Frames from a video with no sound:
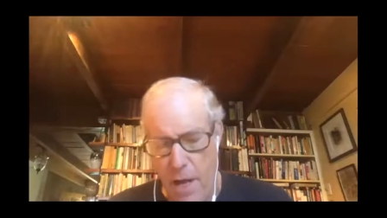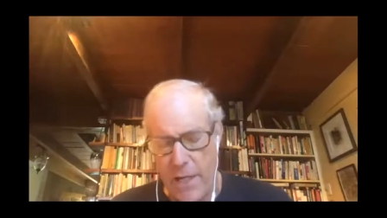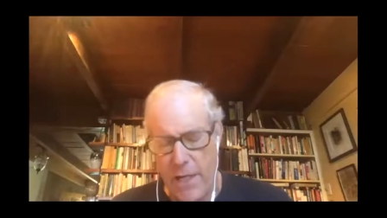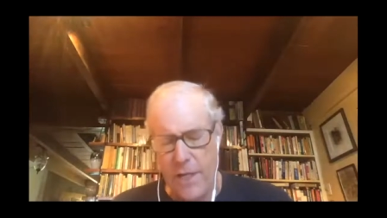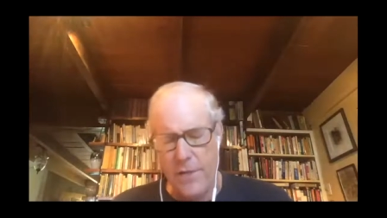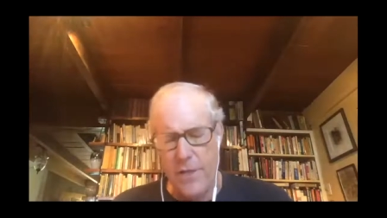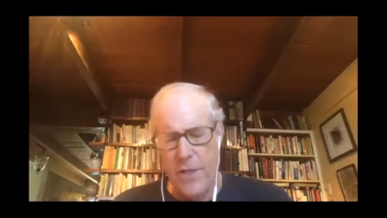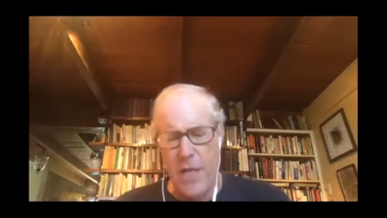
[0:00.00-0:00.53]

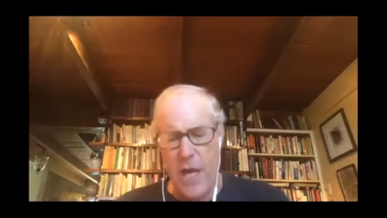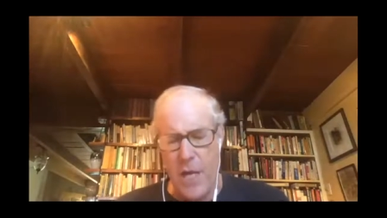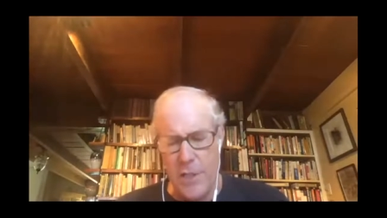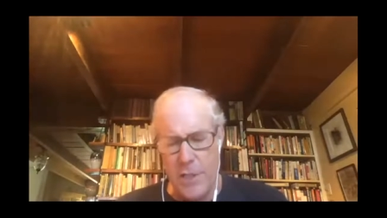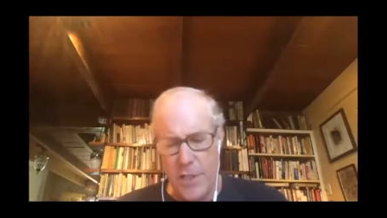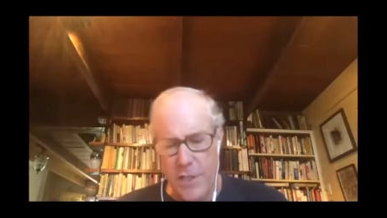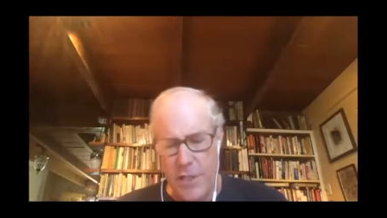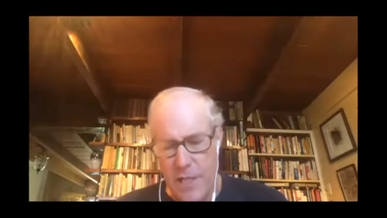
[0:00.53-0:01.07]
antibiotic in the
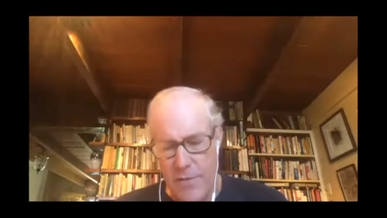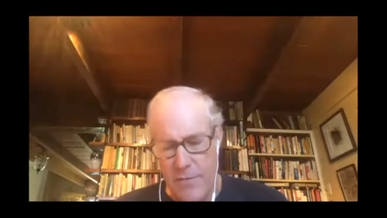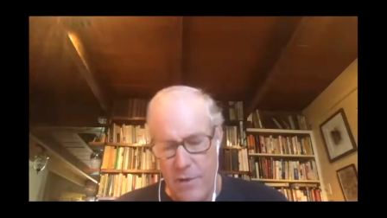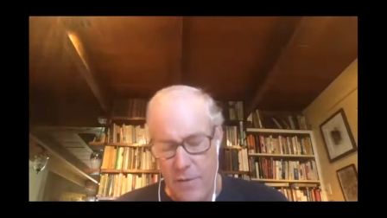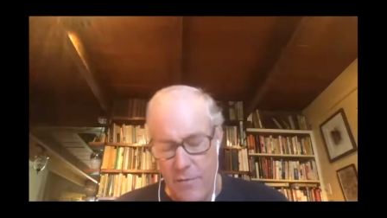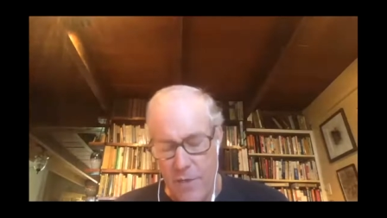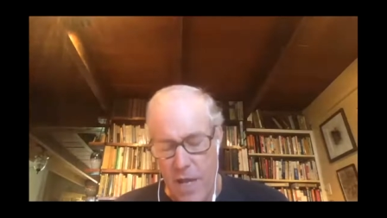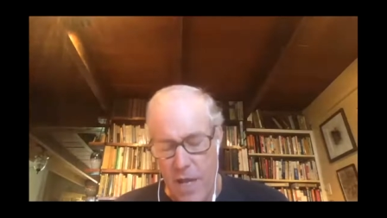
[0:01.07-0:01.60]

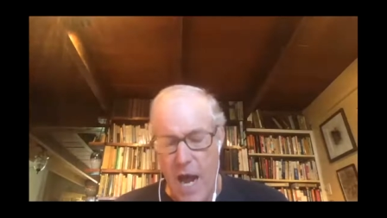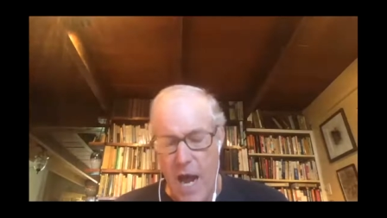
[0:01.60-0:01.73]
conjunctiva of the